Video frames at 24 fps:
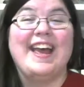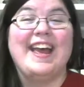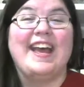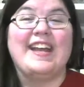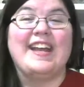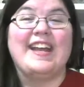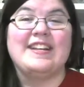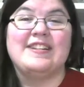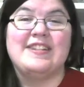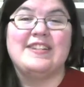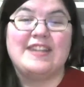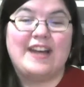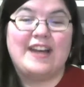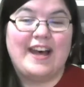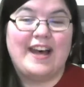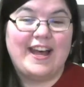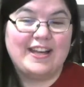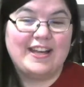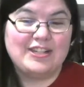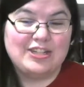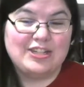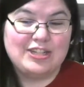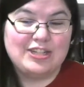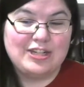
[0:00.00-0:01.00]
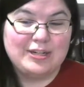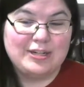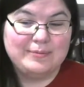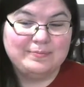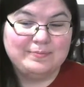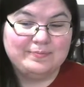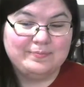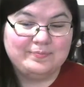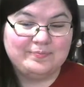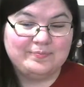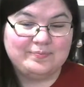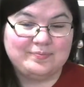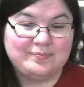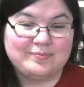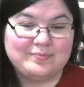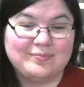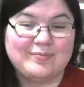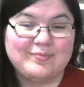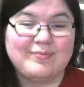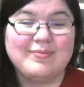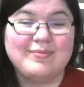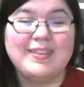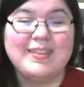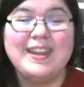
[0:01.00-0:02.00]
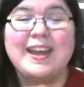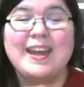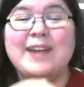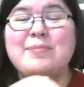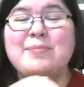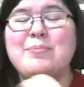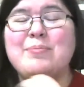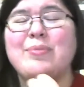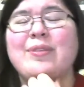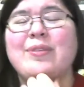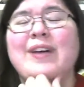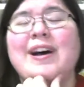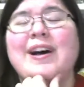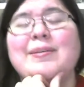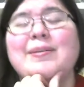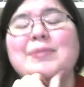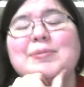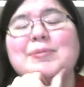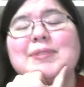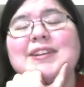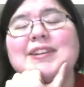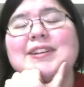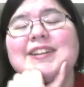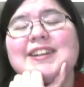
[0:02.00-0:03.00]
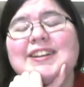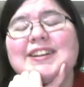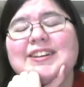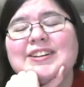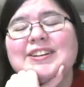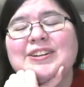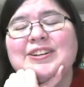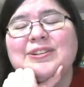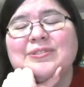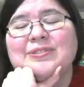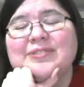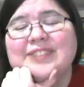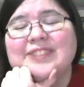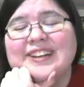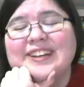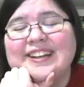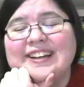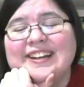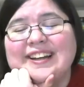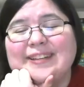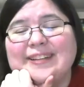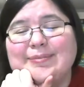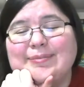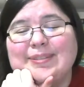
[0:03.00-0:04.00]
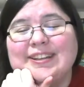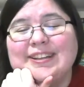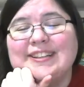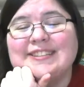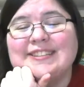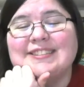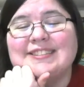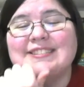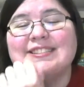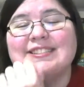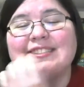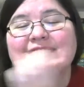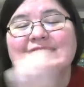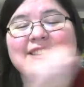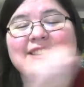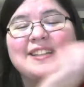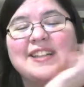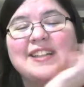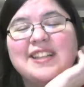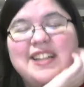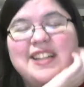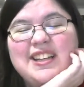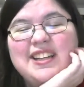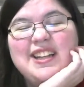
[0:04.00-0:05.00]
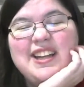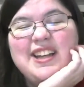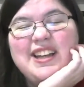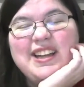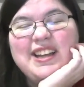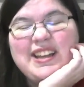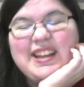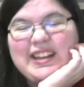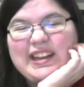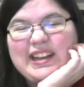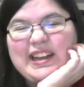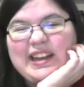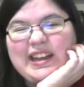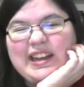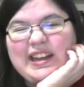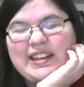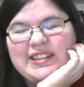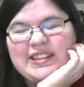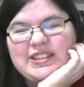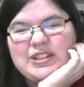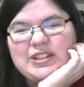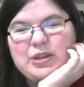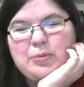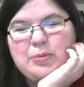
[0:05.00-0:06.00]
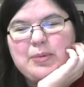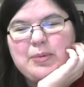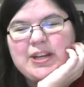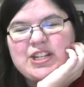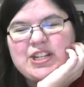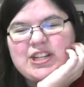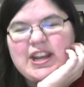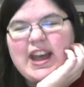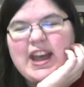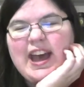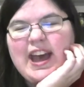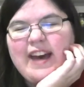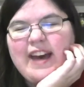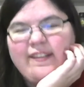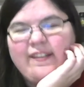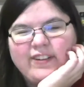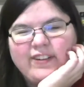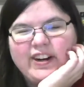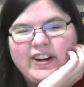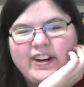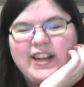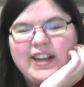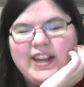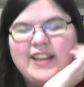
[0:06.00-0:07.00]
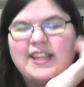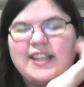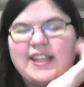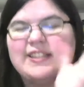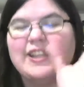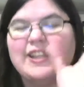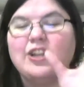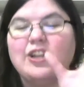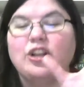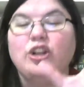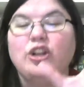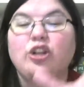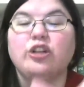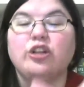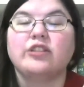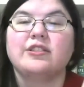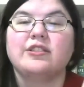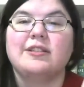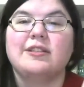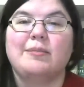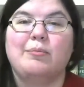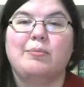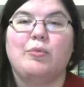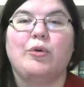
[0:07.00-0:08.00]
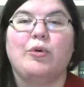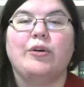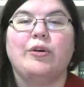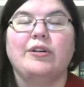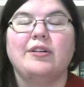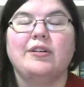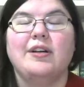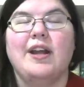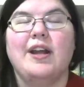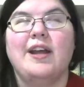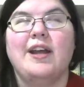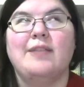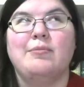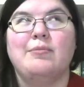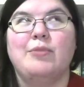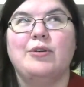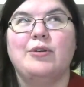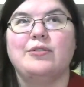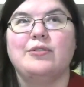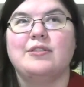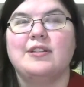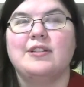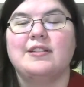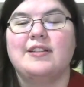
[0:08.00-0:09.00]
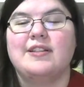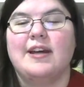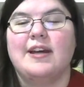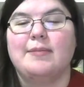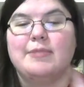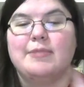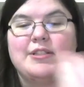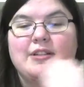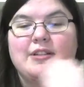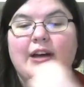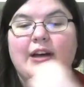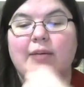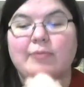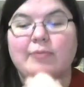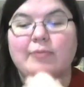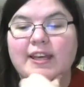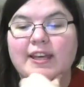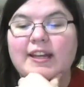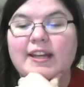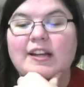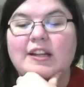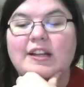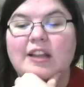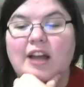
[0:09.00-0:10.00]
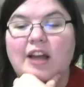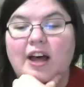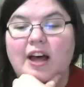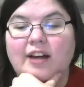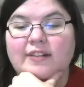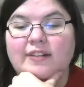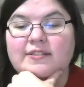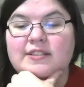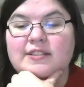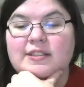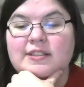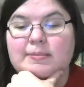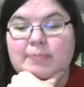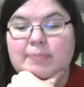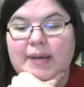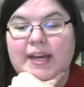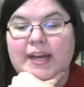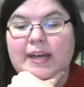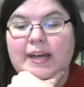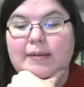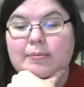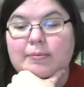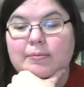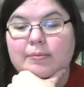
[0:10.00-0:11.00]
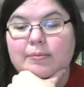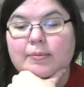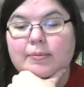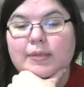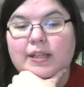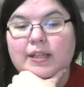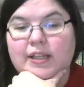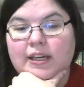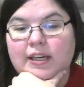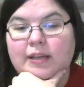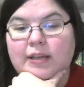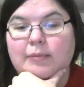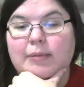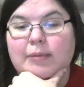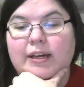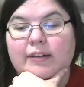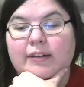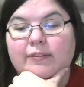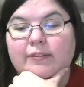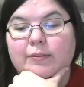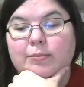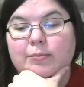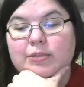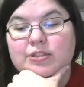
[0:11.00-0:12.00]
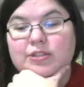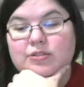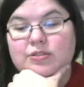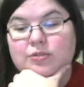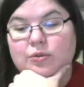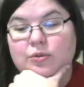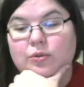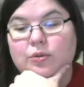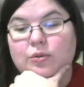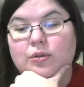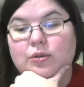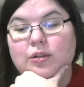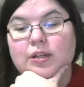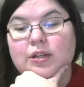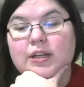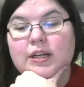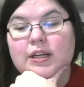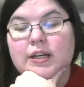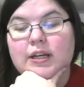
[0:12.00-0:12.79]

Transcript: in Dutch, I'm probably not going to read it because it's just so much effort, unless it looks important, and most of the time it's not. We get a lot of spam email from the school.